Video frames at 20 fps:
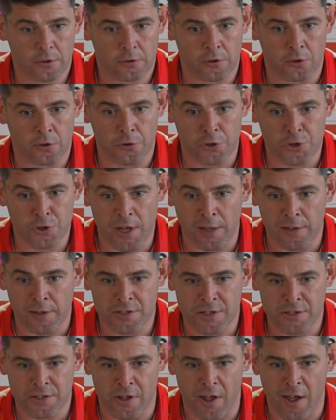you know, the
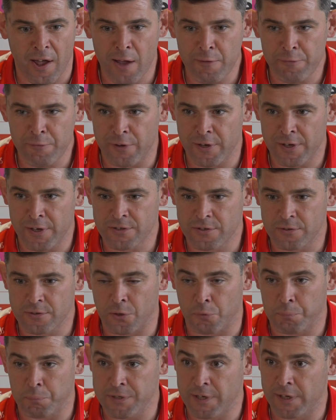challenges that I face, you
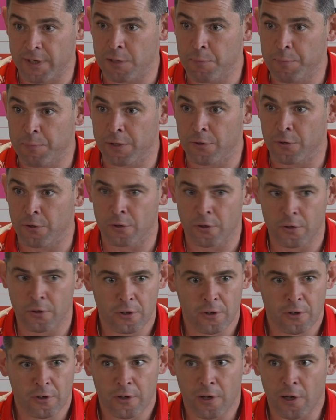know, particularly being
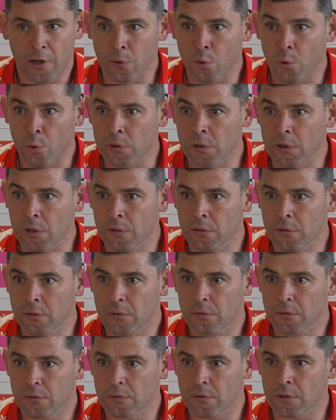a local
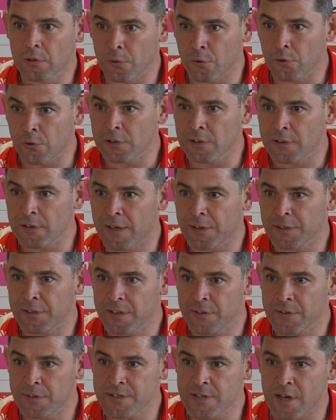lad
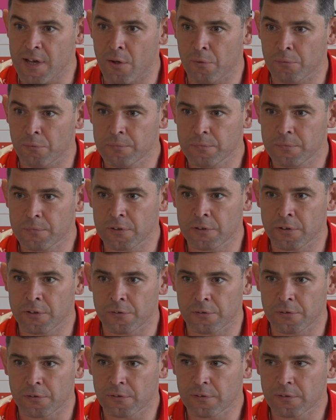in the town, you know,